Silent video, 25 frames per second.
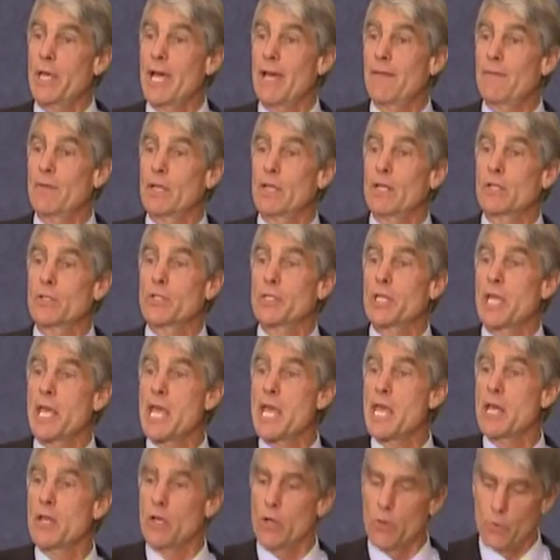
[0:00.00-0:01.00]
advocates
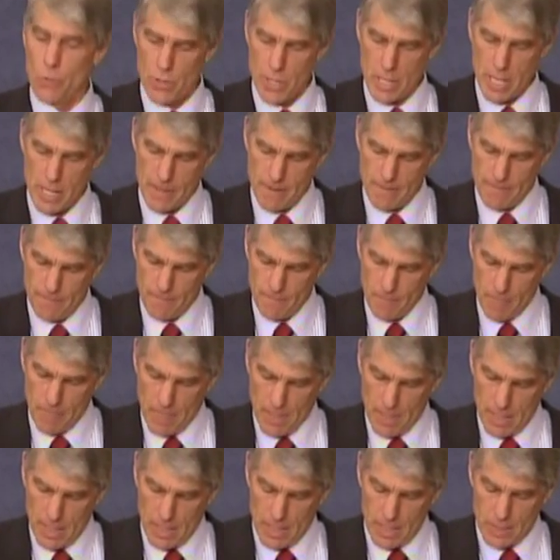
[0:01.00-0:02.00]
can agree
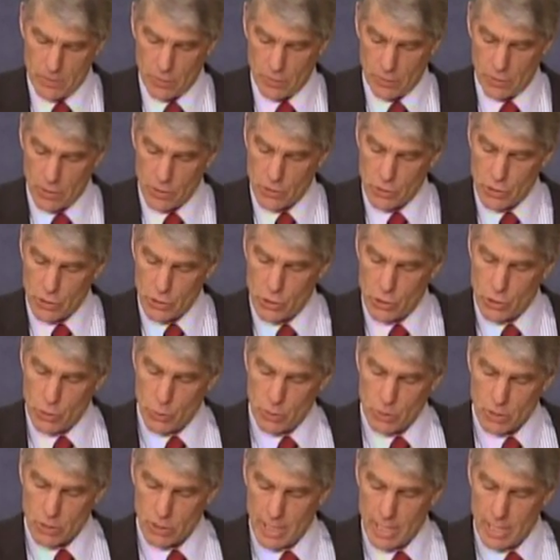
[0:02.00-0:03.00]
is that this
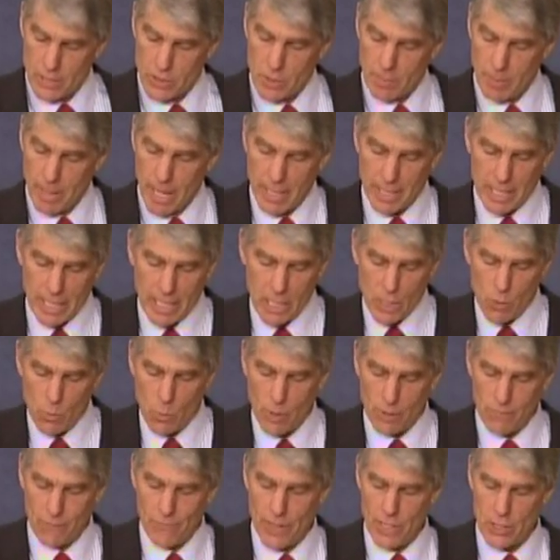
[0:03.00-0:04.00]
issue is less about any
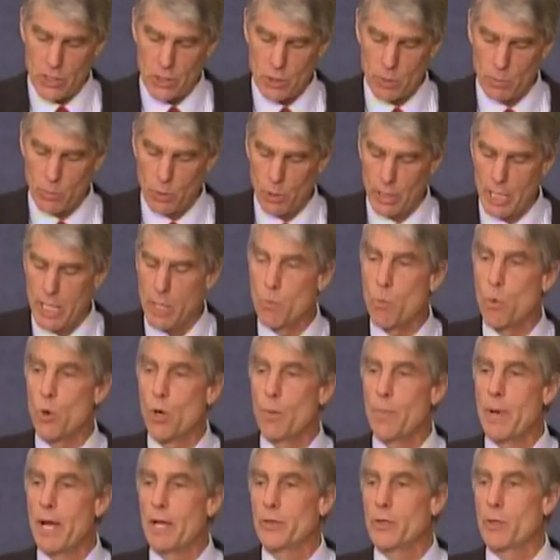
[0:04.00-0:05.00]
one vegetable and more
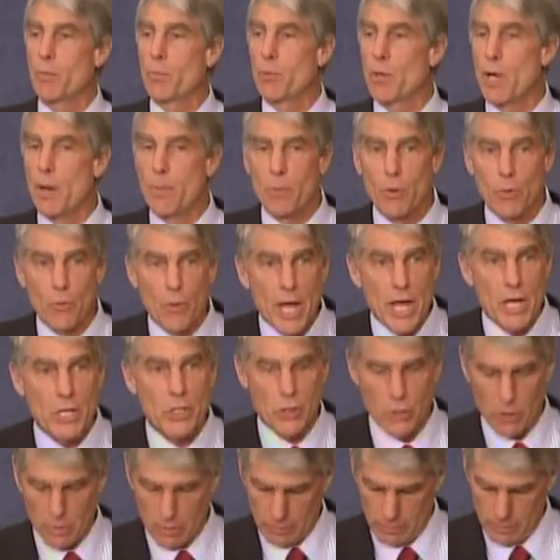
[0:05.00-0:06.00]
about the
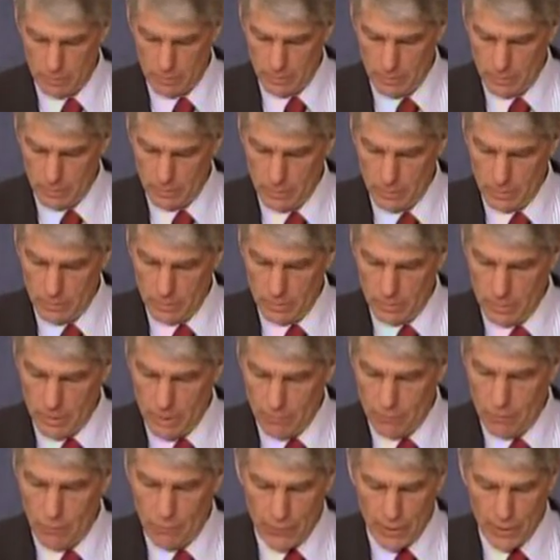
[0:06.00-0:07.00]
preparation
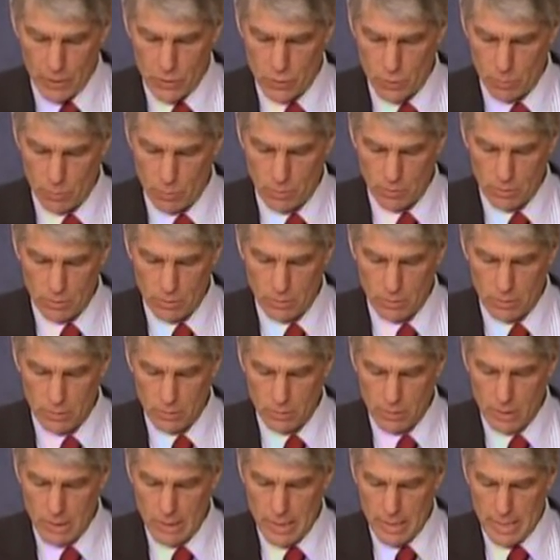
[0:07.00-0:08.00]
of the vegetable.
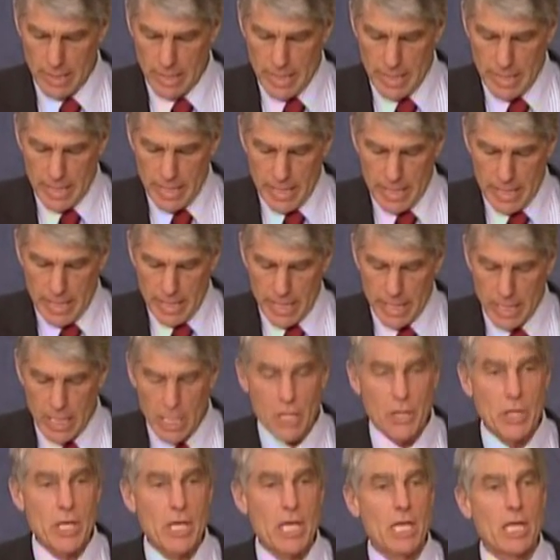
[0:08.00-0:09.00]

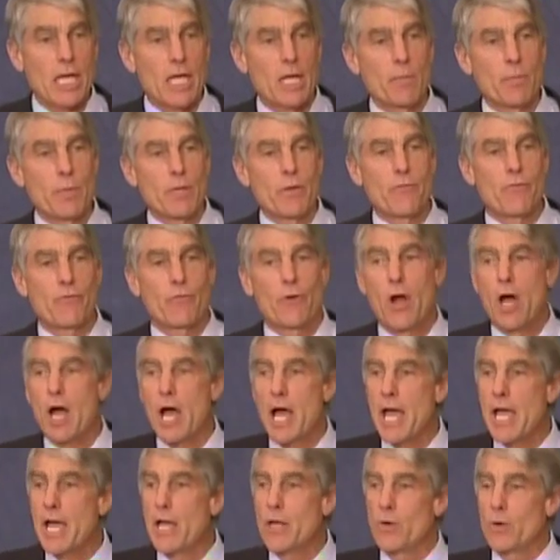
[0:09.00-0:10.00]
Anything can be
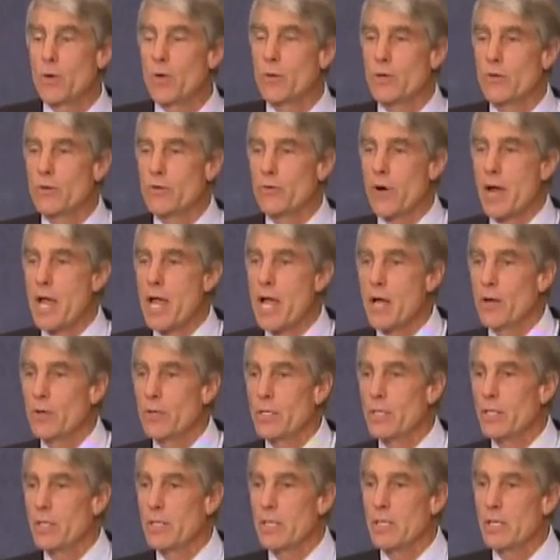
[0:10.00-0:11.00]
fried or
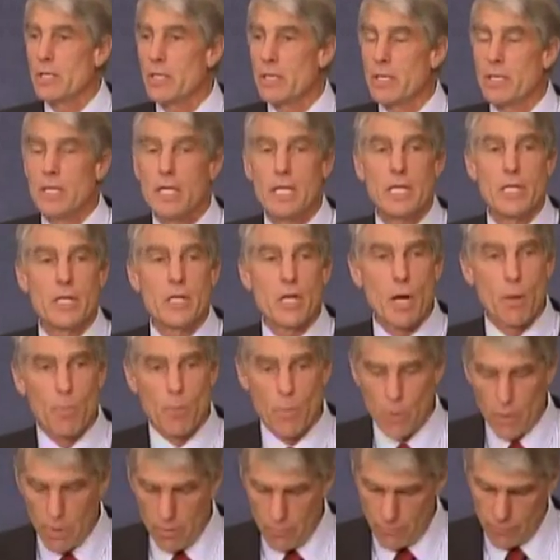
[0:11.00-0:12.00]
drowned in any
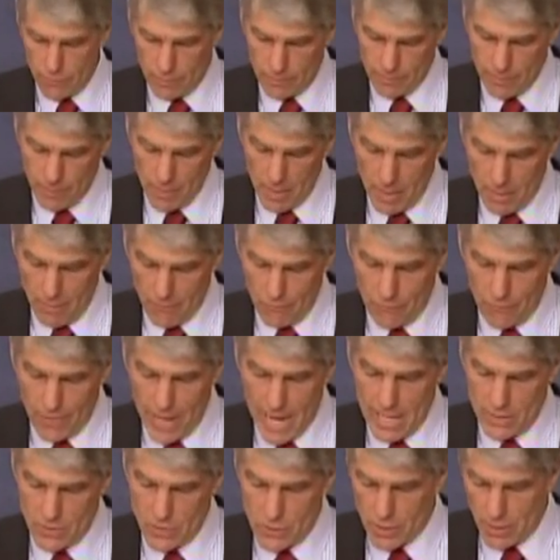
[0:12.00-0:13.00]
number of
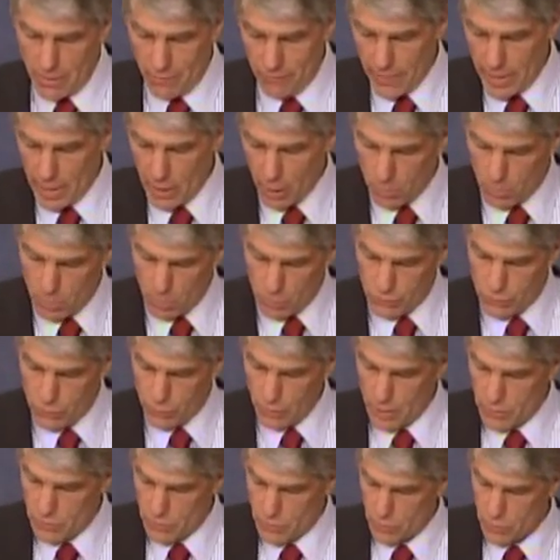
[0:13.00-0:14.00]
fats available
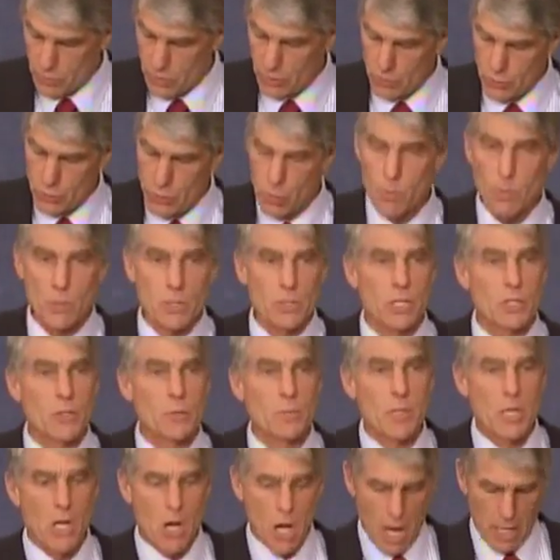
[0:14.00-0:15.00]
to us as consumers, let's
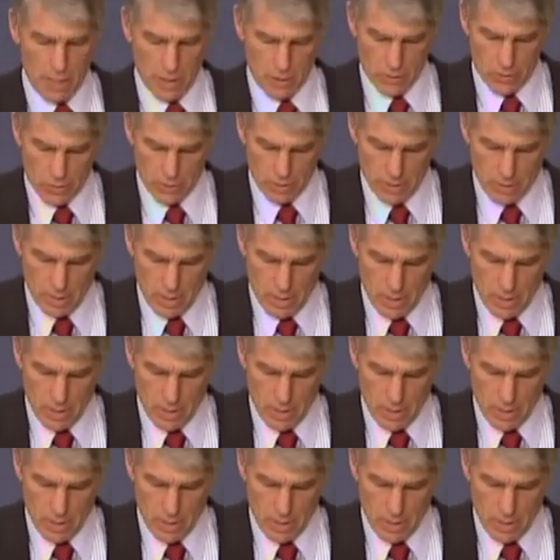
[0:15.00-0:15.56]
be honest.